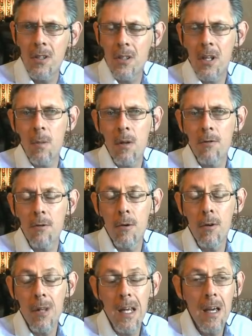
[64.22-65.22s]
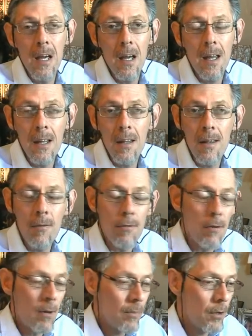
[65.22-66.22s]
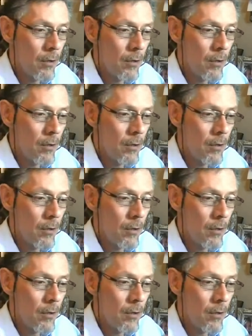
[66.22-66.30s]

coming forth, anything from